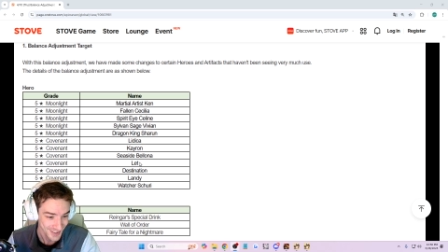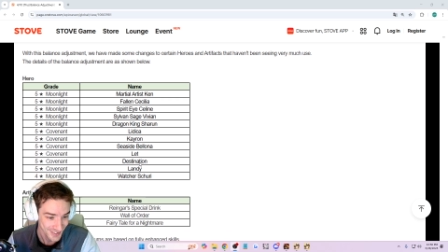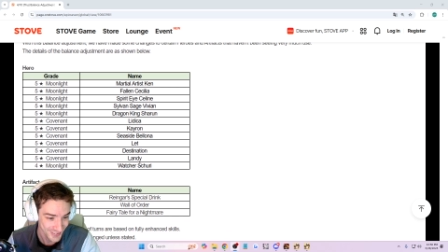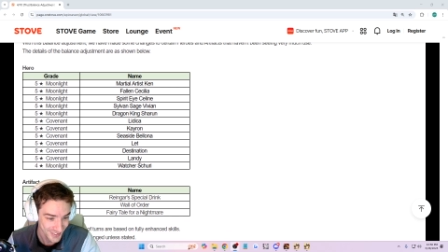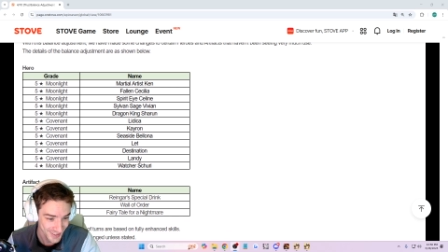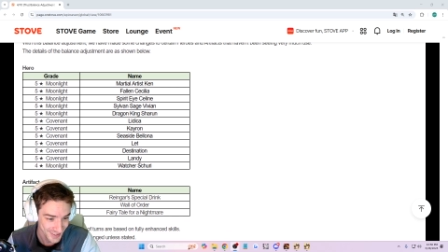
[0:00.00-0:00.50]

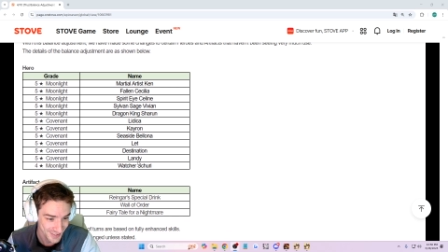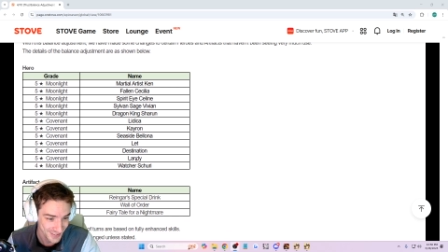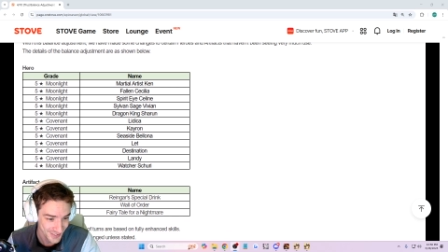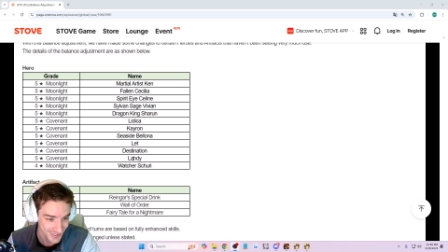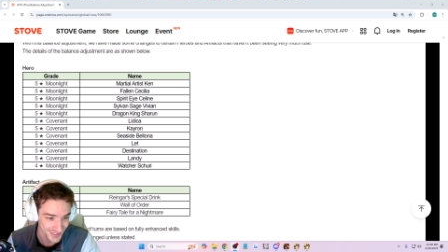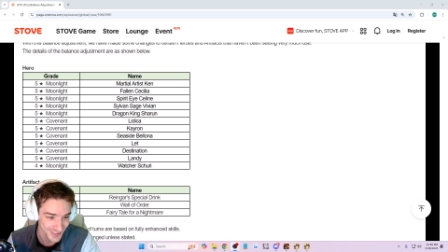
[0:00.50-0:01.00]
Let in the
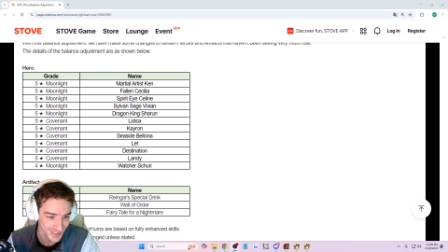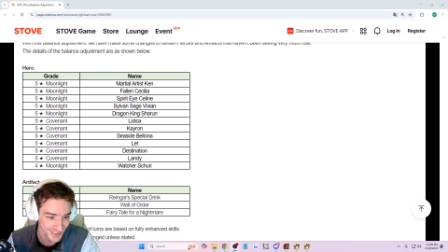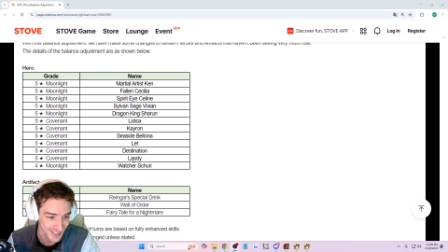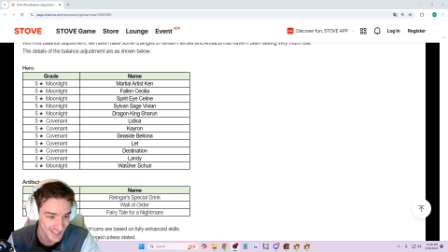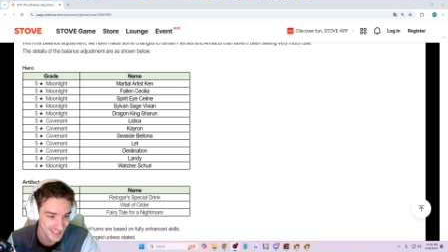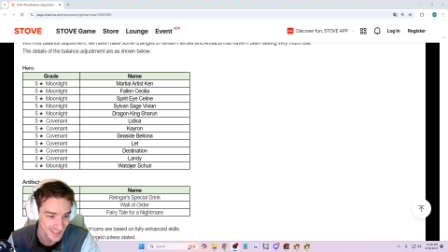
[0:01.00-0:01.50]
world,
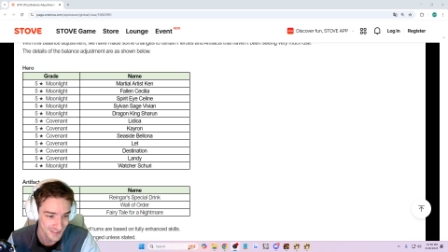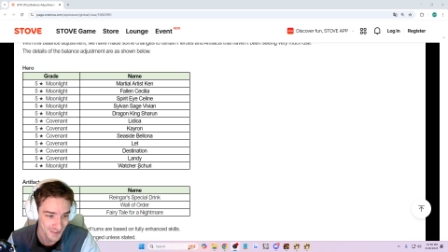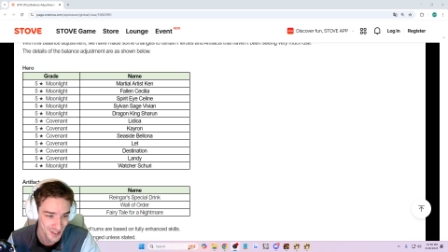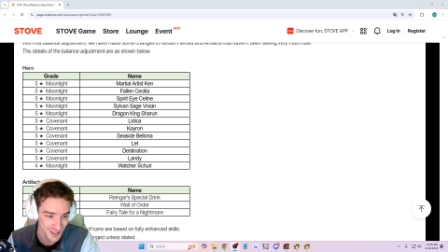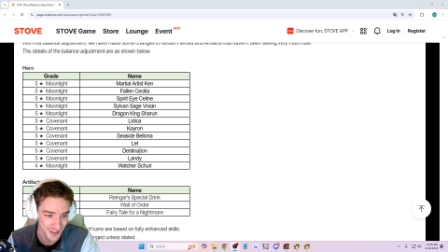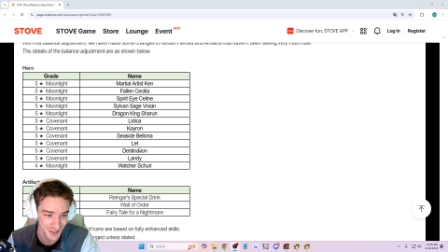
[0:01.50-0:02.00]
Landy,
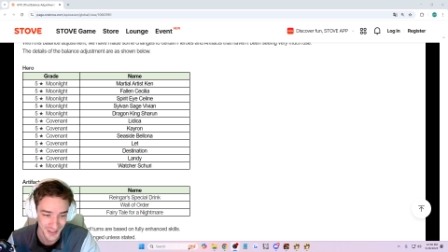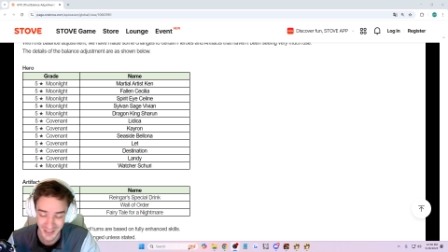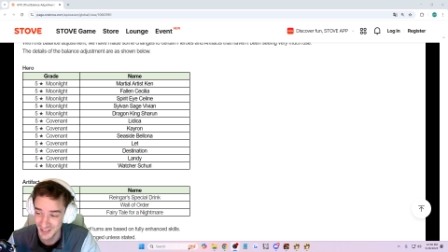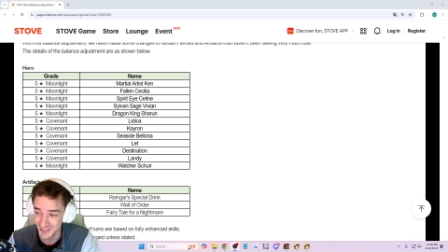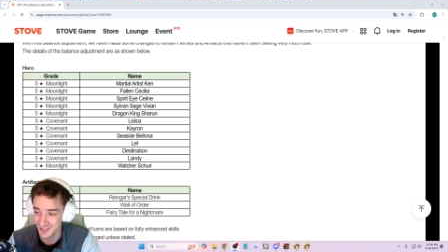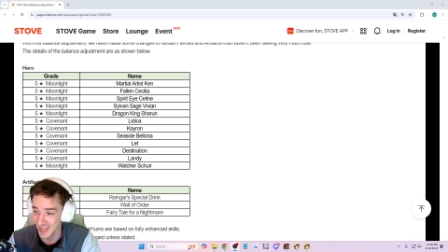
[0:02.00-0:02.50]
Watch a Tree.
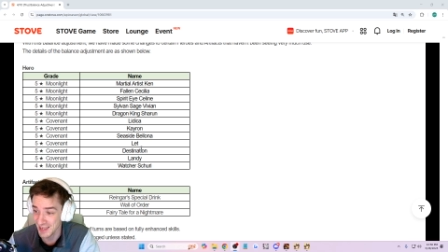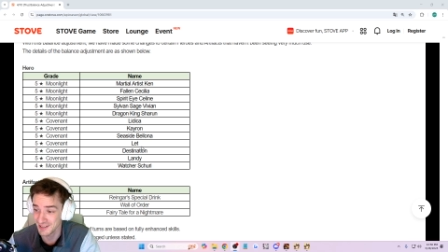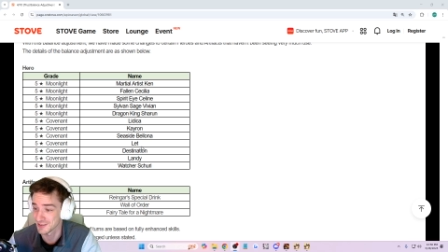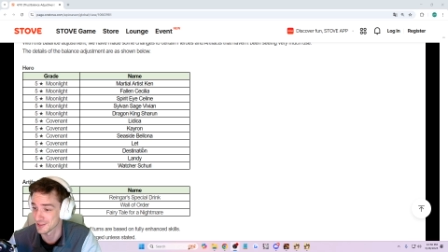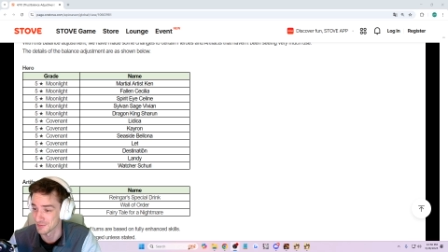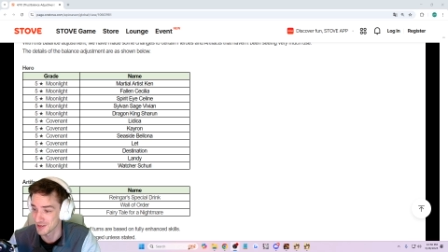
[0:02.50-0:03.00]
They just
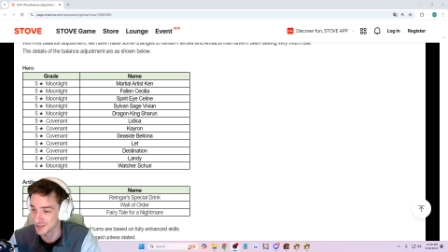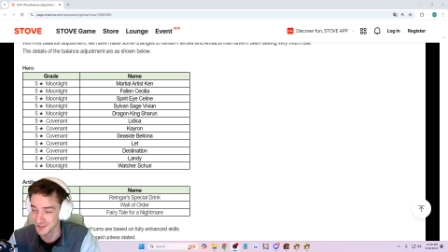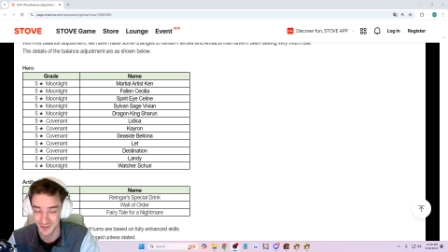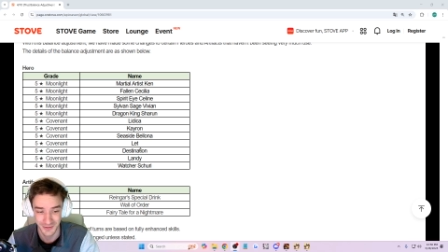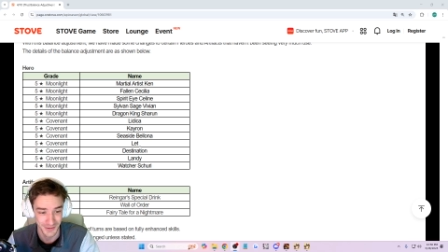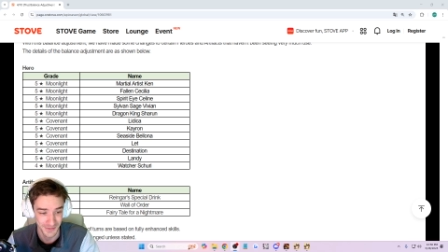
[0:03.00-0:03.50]
added some
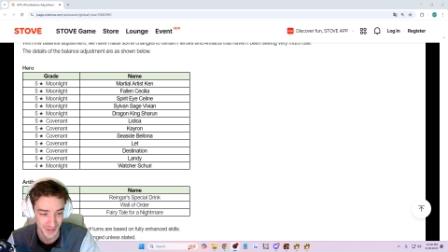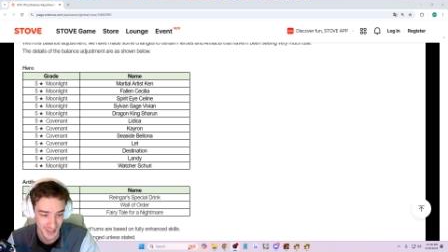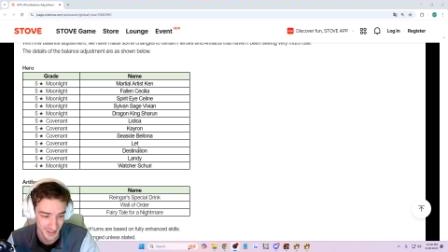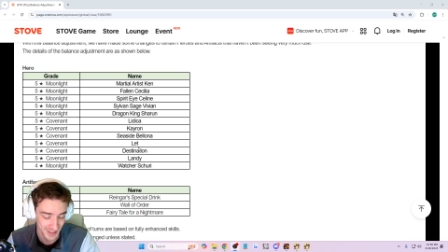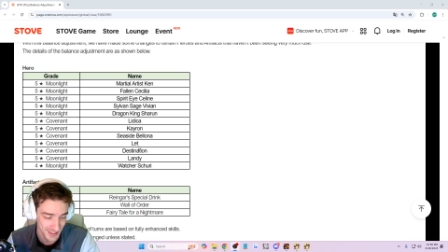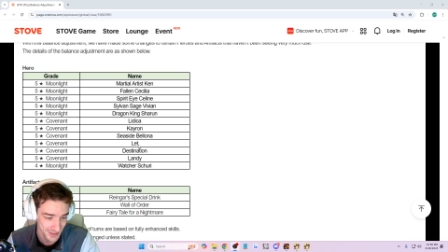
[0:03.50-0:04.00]
characters for
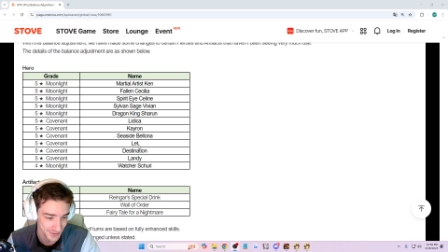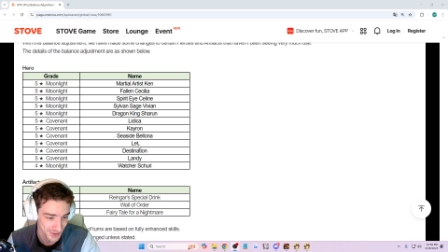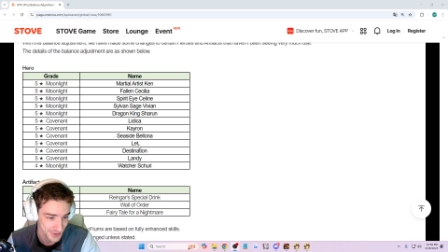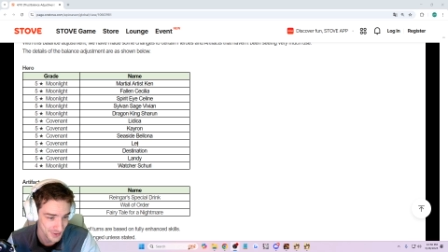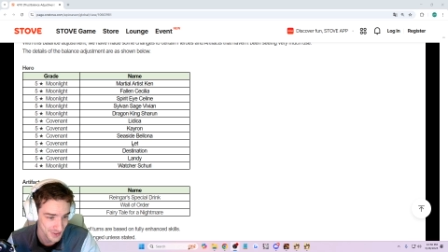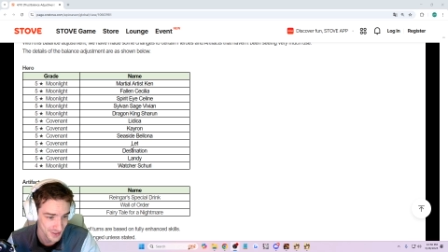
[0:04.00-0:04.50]
fun, I guess, for
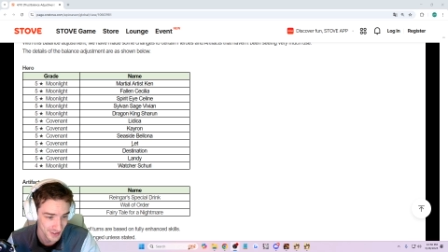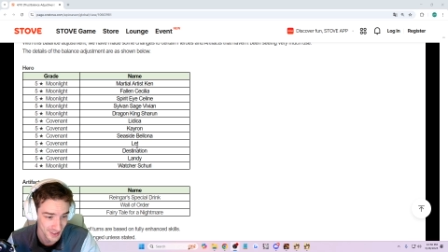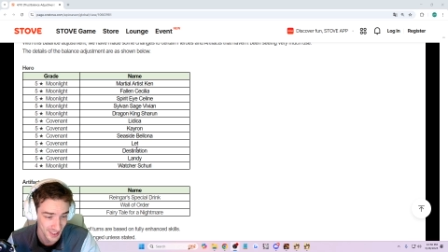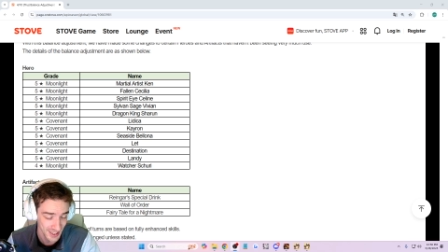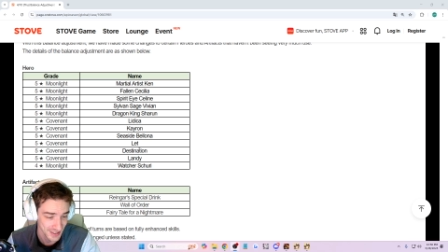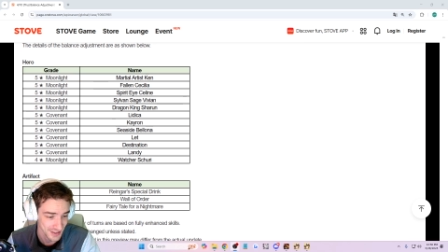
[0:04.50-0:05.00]
this one.
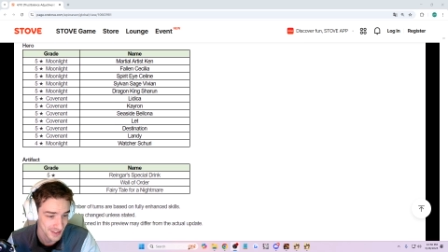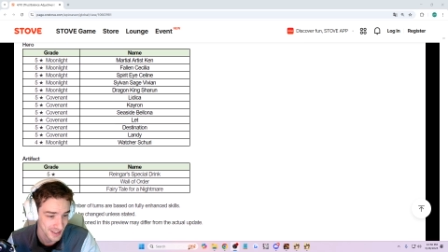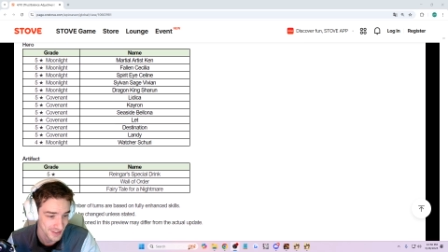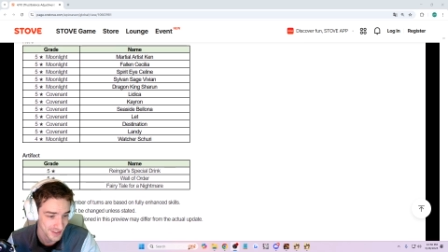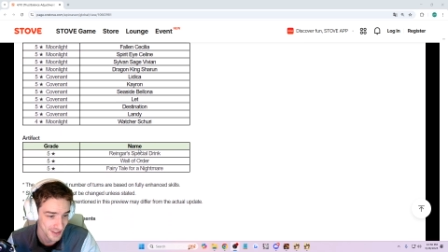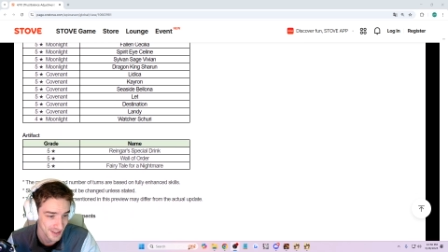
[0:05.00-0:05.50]
Let and
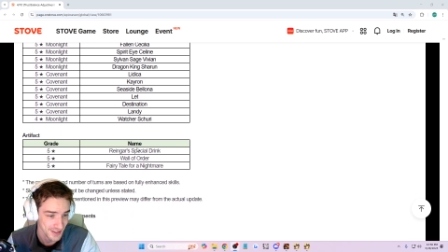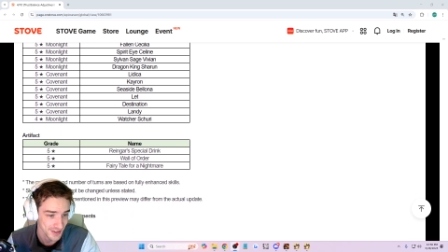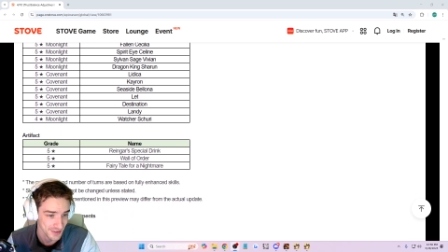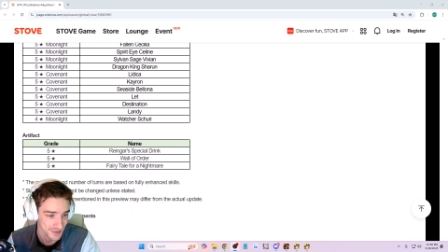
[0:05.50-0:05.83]
Destination.